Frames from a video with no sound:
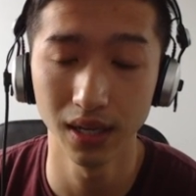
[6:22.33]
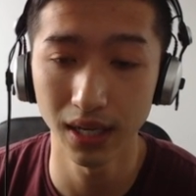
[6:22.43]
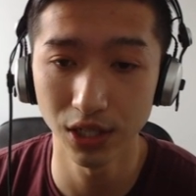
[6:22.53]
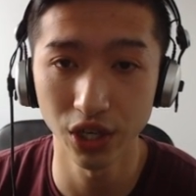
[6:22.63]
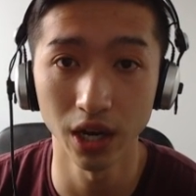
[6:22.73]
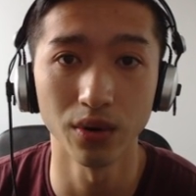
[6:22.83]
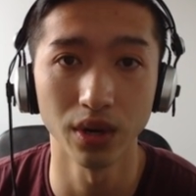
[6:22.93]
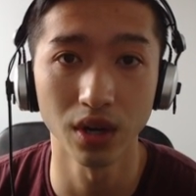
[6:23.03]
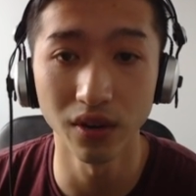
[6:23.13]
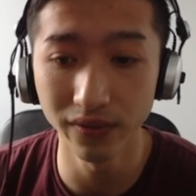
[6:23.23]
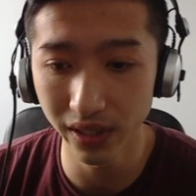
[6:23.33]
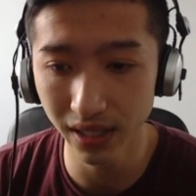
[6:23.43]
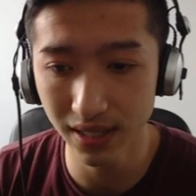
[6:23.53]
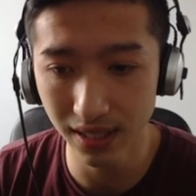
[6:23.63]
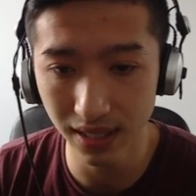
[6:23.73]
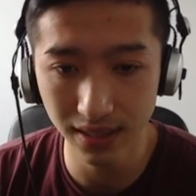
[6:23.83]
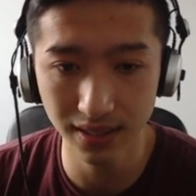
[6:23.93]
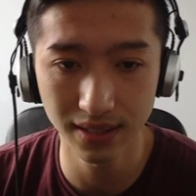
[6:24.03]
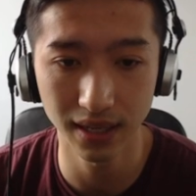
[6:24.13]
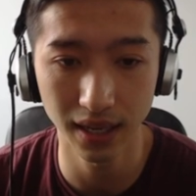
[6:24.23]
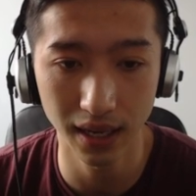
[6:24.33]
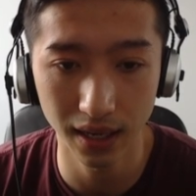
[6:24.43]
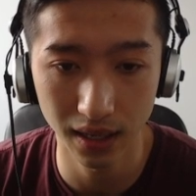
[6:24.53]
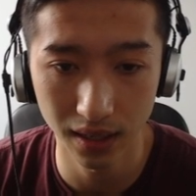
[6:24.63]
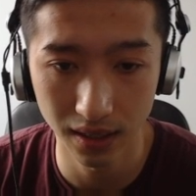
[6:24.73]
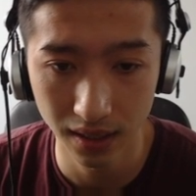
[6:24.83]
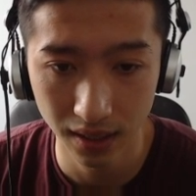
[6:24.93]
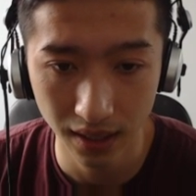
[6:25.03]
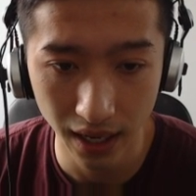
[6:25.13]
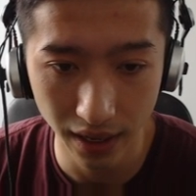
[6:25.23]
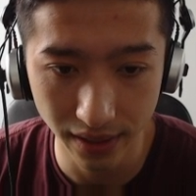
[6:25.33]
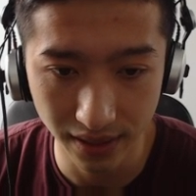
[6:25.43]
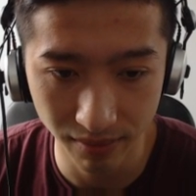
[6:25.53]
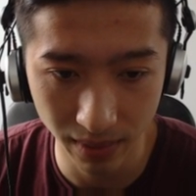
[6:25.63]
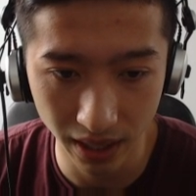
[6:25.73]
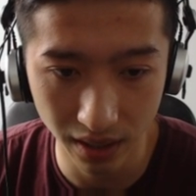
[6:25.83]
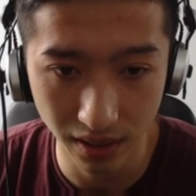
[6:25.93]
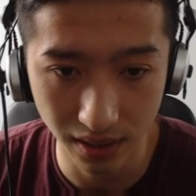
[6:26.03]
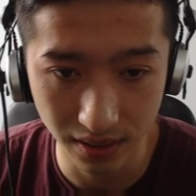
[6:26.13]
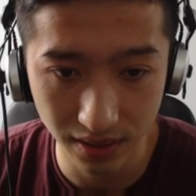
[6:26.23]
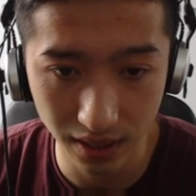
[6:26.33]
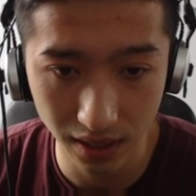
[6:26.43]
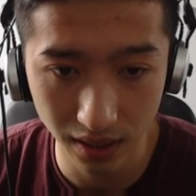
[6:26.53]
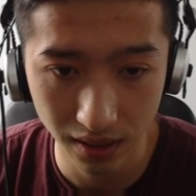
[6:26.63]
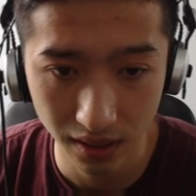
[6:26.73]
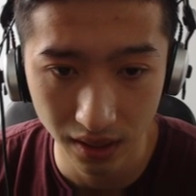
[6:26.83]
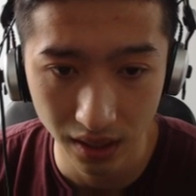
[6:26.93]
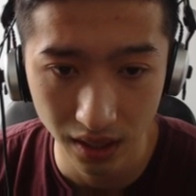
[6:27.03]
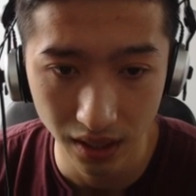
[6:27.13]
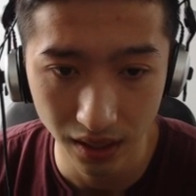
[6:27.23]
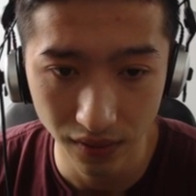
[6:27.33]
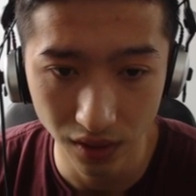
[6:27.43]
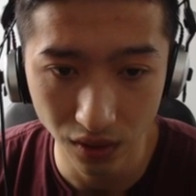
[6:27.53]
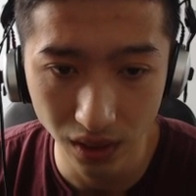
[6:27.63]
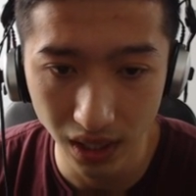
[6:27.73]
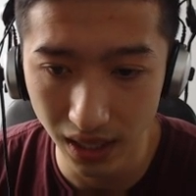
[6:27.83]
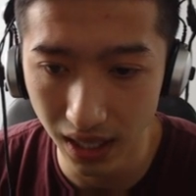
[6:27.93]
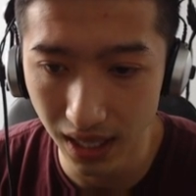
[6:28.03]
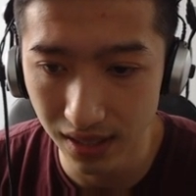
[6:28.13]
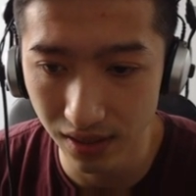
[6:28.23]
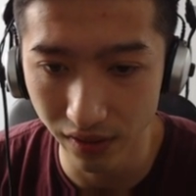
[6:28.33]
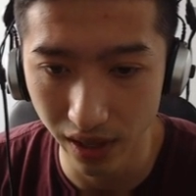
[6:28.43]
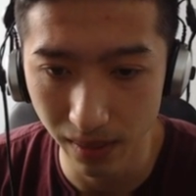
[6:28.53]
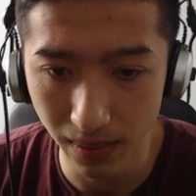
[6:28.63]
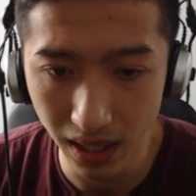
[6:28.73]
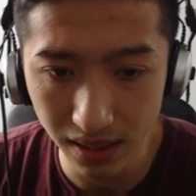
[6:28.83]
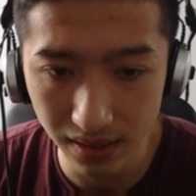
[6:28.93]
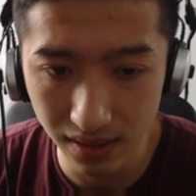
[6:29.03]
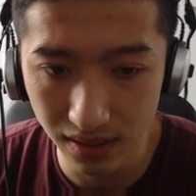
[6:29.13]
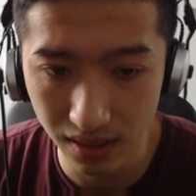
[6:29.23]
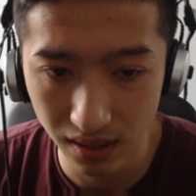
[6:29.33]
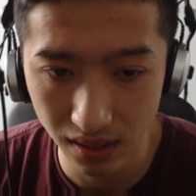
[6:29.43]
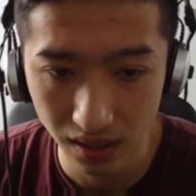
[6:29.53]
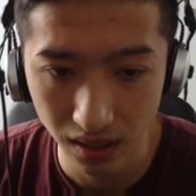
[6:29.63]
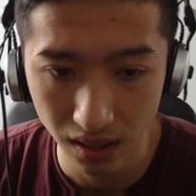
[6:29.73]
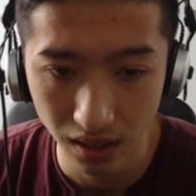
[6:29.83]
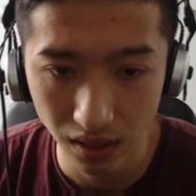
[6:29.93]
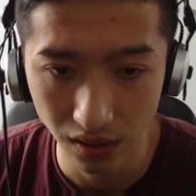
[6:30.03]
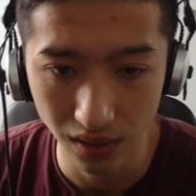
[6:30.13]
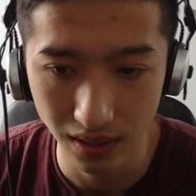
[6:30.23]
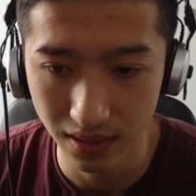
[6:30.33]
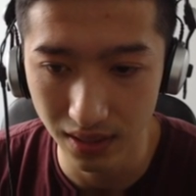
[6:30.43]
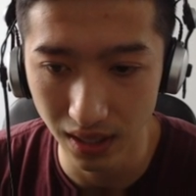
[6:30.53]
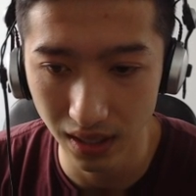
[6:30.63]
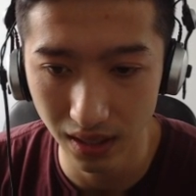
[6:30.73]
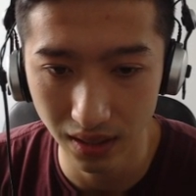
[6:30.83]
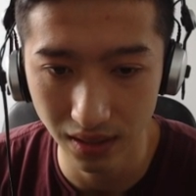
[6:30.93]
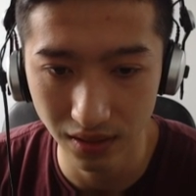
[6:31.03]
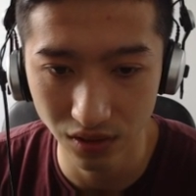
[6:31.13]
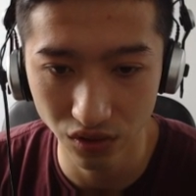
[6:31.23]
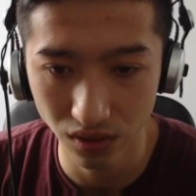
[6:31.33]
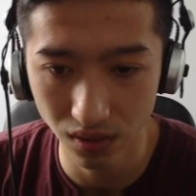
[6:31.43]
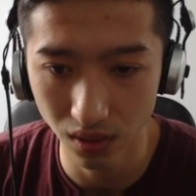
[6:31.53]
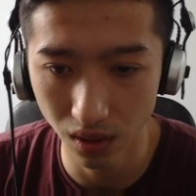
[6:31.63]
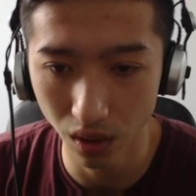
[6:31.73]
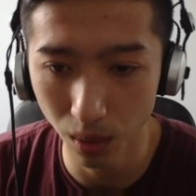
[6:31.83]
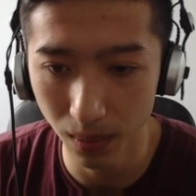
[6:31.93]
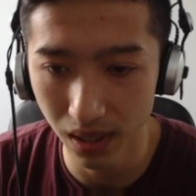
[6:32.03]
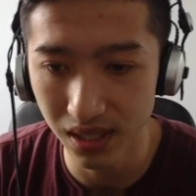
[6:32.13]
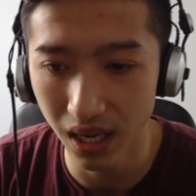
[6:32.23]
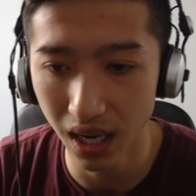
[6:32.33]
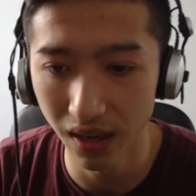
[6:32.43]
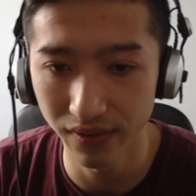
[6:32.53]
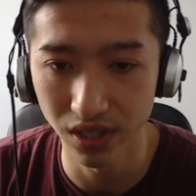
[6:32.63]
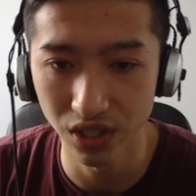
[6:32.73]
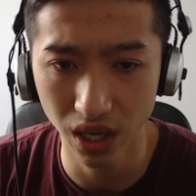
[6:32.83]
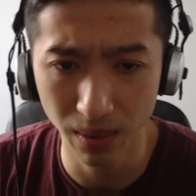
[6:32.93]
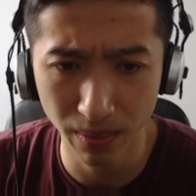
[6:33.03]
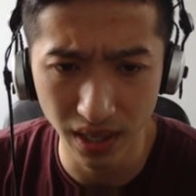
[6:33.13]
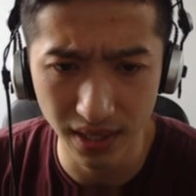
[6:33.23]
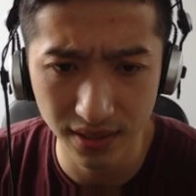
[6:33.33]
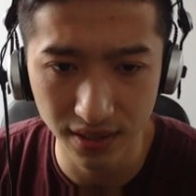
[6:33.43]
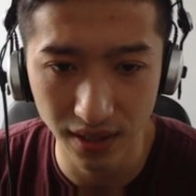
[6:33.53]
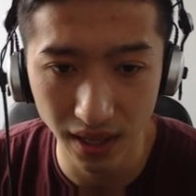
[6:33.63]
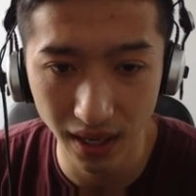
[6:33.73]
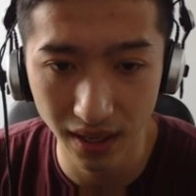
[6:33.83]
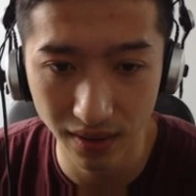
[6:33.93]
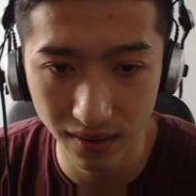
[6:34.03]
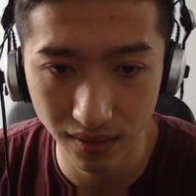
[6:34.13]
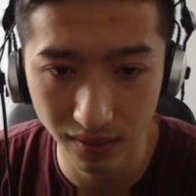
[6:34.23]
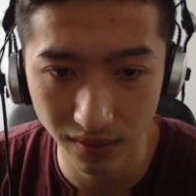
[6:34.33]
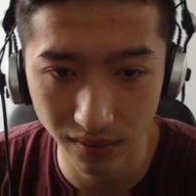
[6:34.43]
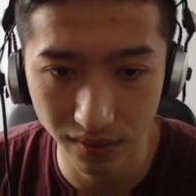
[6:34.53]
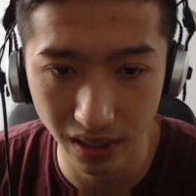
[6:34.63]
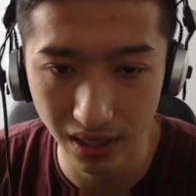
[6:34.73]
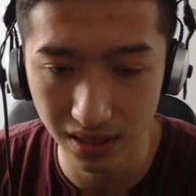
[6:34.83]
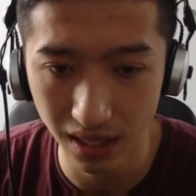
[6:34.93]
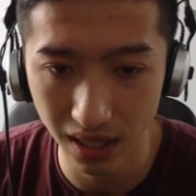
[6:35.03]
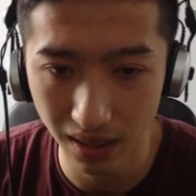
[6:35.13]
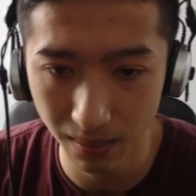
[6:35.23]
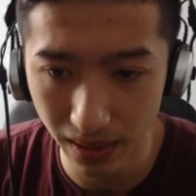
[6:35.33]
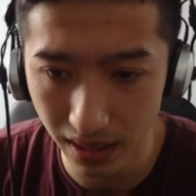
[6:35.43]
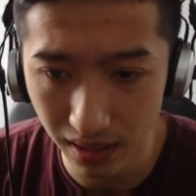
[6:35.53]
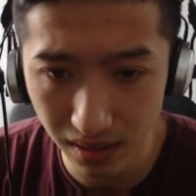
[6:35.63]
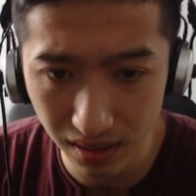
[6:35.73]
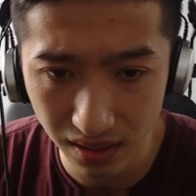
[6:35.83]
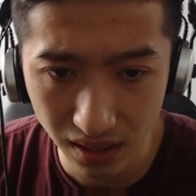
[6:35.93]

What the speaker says: shareholder confidence is and how things have been going. So if you look at the last 3 months, you can see it's almost halved in share price. So that rings alarm bells.